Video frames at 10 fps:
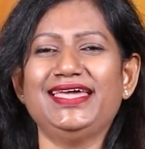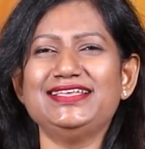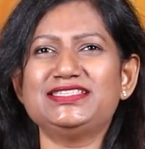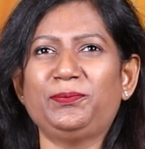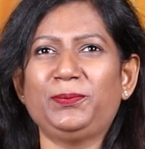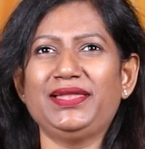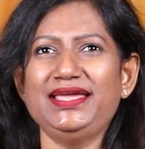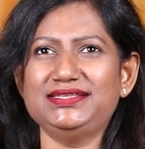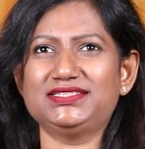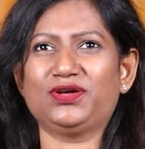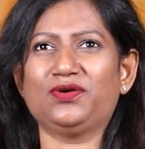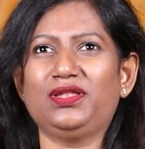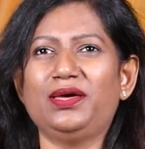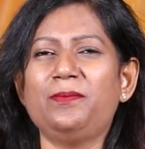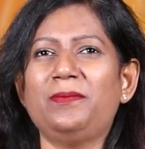is a place
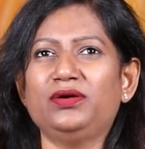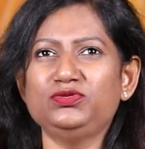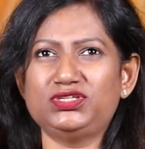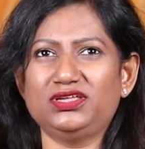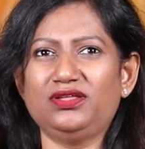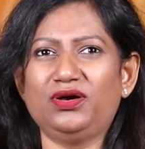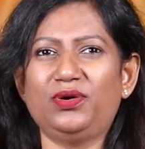called a mountain